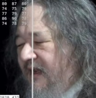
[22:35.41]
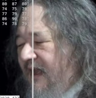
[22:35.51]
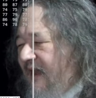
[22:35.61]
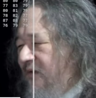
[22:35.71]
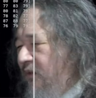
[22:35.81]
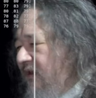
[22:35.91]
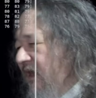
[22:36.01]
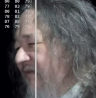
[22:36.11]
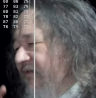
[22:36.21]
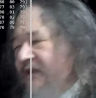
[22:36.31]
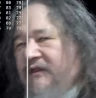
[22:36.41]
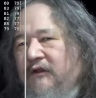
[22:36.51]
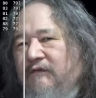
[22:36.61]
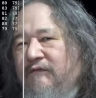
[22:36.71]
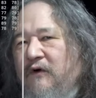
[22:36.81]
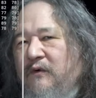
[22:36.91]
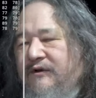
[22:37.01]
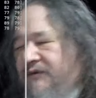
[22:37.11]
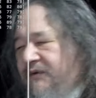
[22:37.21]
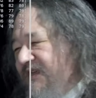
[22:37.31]
And we'd love to look forward
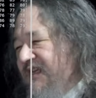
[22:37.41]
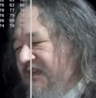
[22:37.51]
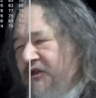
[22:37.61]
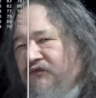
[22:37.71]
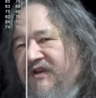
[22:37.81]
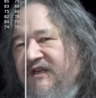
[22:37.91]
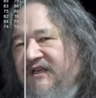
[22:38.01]
to a T3